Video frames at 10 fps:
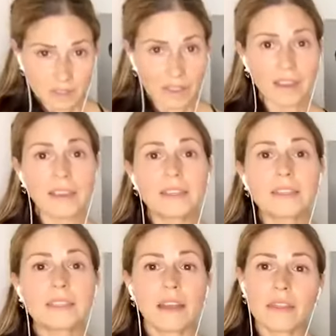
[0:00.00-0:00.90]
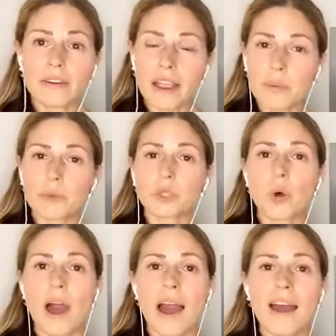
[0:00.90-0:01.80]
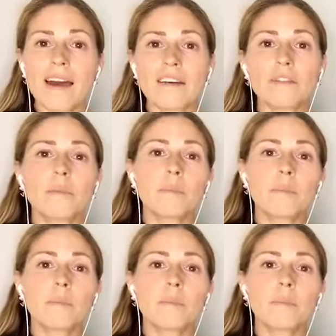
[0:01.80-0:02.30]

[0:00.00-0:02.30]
things that they're able to have